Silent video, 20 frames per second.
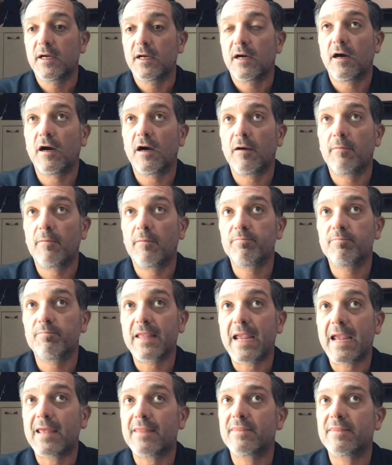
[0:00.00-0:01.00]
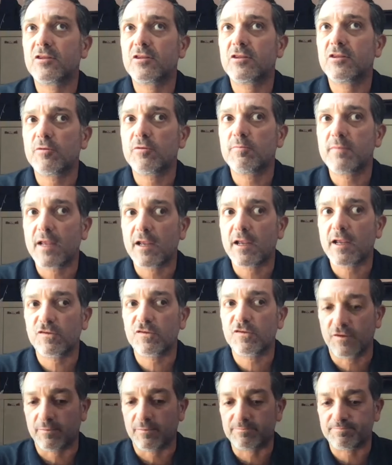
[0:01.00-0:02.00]
And the
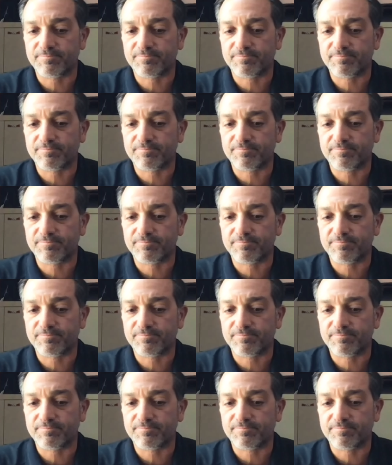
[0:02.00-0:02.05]
gymnasium,